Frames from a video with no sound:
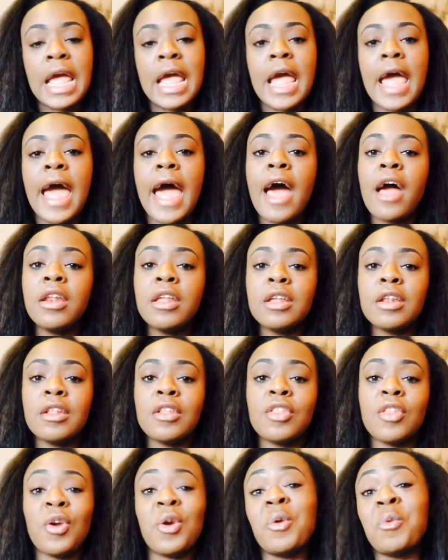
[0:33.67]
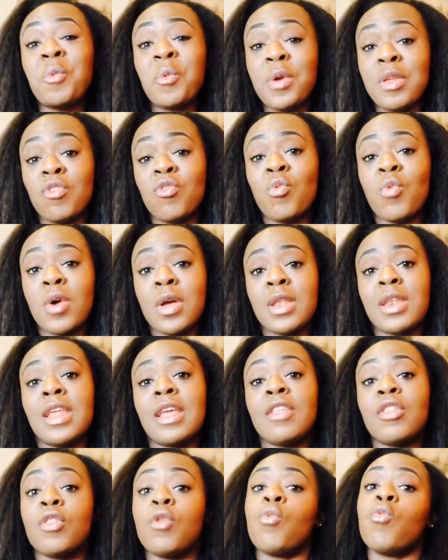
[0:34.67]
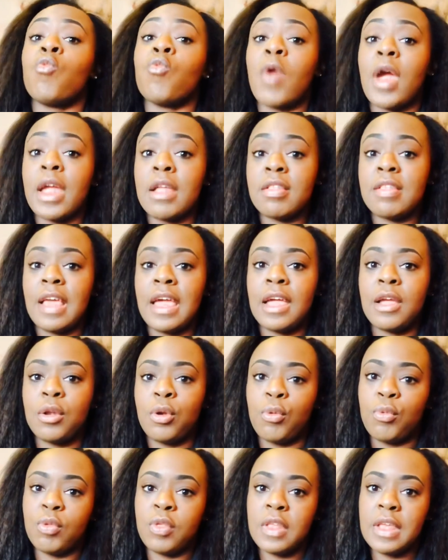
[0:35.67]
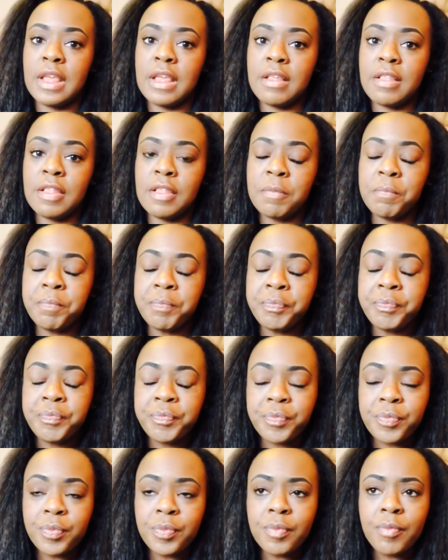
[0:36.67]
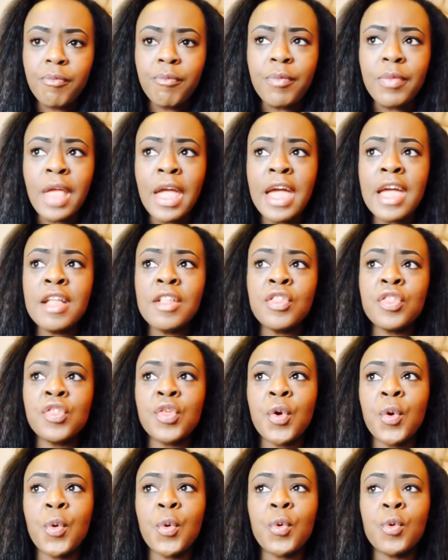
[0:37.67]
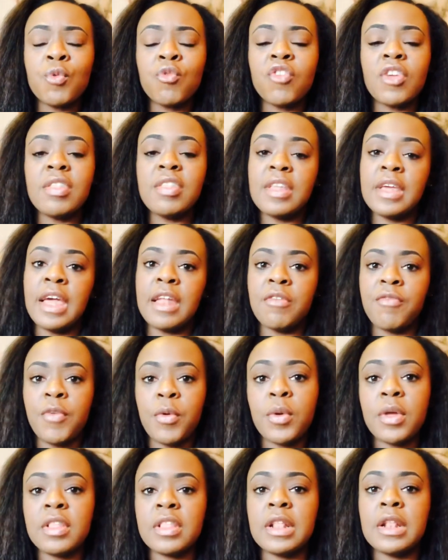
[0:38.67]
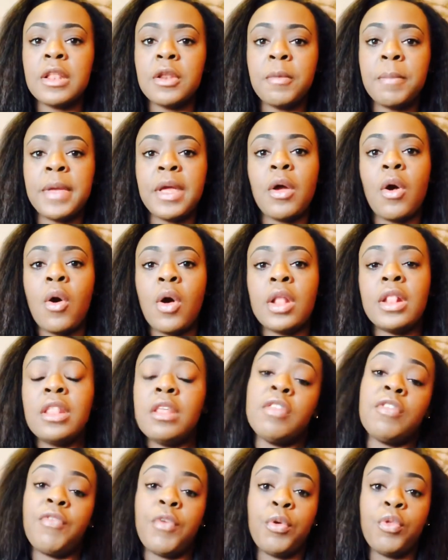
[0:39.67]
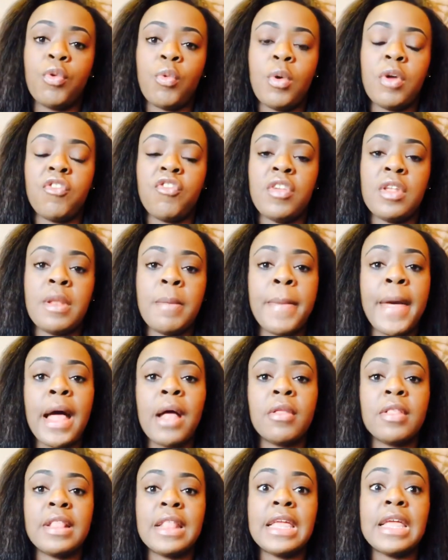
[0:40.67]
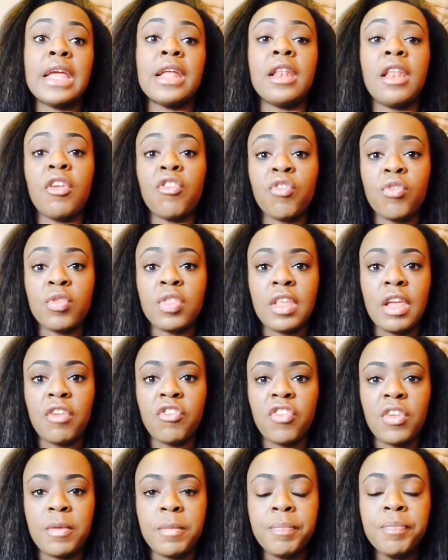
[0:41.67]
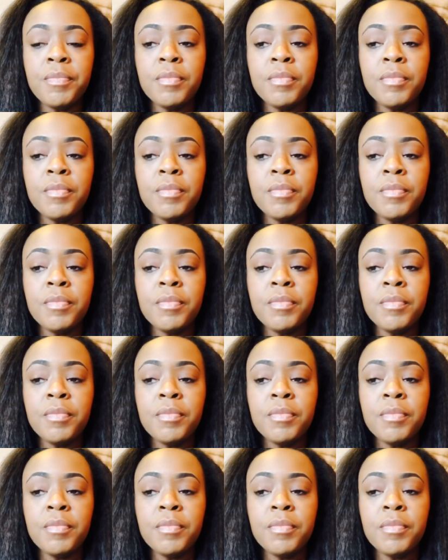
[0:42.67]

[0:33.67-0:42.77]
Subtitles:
how do you discern which one is the right diagnosis? And so just to kind of focus a little bit on this first question about the initial session,